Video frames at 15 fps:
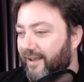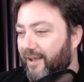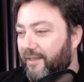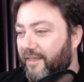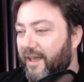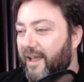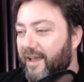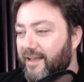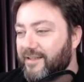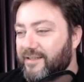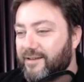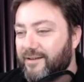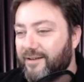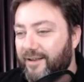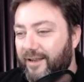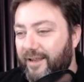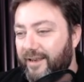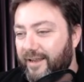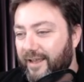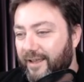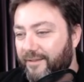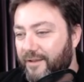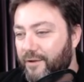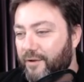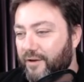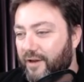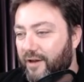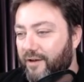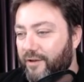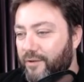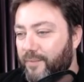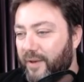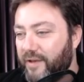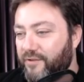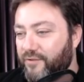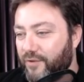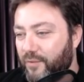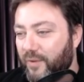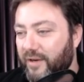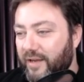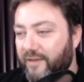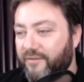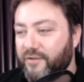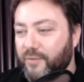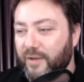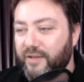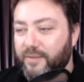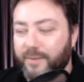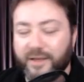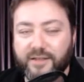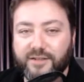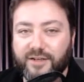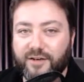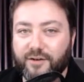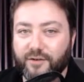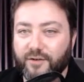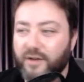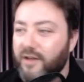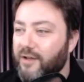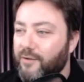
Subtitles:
Their hands aren't clean here, and you could argue Patreon went out of his way to ban Sargon.